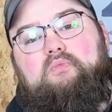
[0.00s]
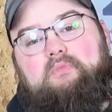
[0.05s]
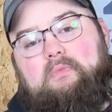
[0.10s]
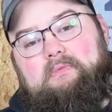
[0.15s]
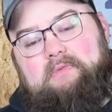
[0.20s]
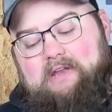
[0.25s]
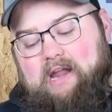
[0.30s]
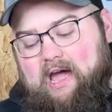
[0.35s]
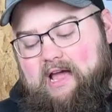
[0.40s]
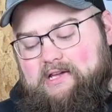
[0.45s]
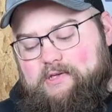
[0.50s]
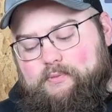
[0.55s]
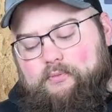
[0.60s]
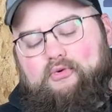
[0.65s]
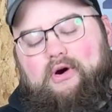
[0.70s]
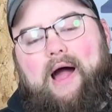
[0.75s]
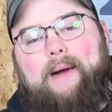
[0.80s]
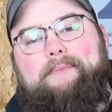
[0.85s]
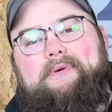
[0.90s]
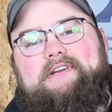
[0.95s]
nice
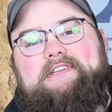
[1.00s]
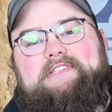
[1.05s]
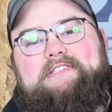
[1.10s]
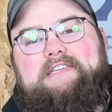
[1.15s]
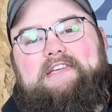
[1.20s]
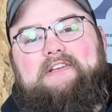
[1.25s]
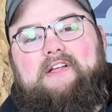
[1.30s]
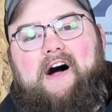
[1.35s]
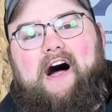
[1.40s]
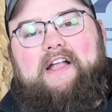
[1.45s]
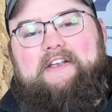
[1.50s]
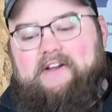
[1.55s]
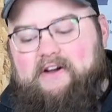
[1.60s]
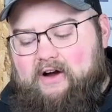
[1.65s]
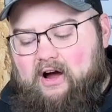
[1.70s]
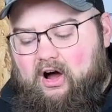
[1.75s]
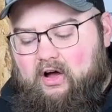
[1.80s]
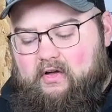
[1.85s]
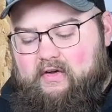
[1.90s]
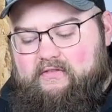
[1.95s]
proper steel
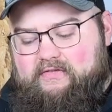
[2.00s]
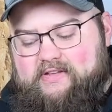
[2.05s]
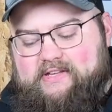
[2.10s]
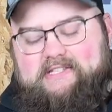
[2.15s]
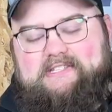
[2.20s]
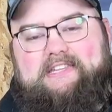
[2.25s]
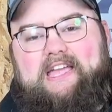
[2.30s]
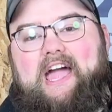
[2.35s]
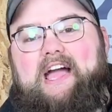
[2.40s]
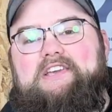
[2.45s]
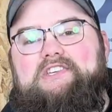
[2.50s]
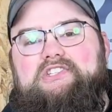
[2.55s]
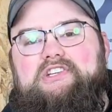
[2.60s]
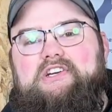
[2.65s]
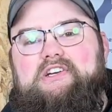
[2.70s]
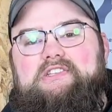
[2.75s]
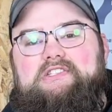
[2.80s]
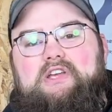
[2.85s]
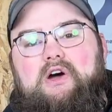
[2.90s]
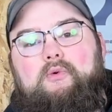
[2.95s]
under all of this
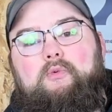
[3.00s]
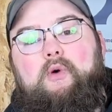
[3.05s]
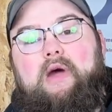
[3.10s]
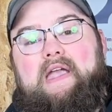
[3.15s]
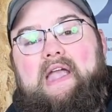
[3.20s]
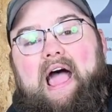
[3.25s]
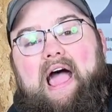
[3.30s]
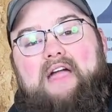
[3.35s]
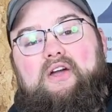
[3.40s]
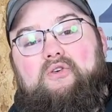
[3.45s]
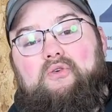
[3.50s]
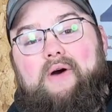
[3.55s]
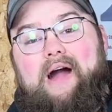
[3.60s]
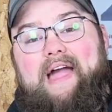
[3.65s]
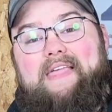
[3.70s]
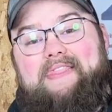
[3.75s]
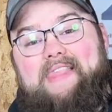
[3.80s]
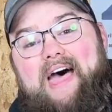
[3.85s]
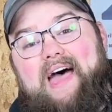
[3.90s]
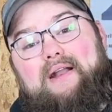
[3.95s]
texture. So when I
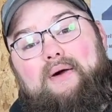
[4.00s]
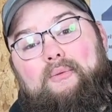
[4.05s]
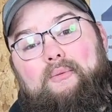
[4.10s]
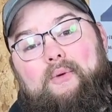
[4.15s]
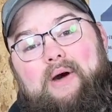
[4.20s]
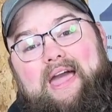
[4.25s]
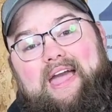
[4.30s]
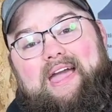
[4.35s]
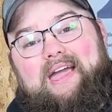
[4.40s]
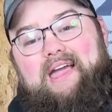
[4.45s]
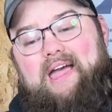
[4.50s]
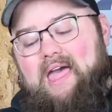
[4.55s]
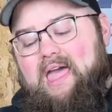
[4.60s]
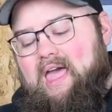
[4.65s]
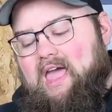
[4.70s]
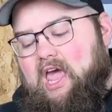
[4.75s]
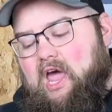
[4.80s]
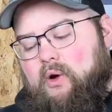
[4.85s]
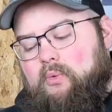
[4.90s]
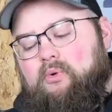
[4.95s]
grind that away,
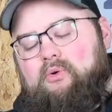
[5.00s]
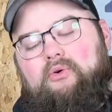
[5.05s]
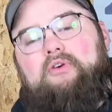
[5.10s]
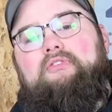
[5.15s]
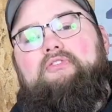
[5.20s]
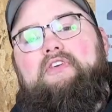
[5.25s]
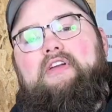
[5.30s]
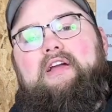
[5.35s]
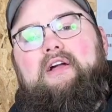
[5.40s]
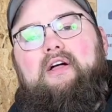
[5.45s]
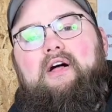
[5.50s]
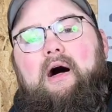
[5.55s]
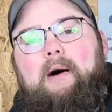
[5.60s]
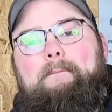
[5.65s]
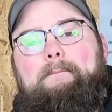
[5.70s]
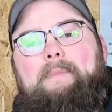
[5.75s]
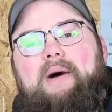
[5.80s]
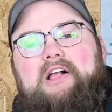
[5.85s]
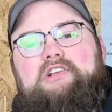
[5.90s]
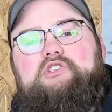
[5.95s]
it will reveal a
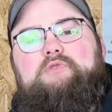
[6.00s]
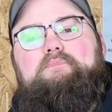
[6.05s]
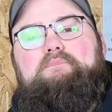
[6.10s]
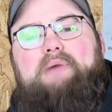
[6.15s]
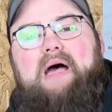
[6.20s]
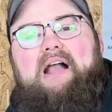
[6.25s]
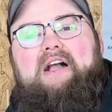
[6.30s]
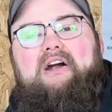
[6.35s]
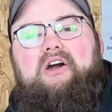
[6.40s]
much better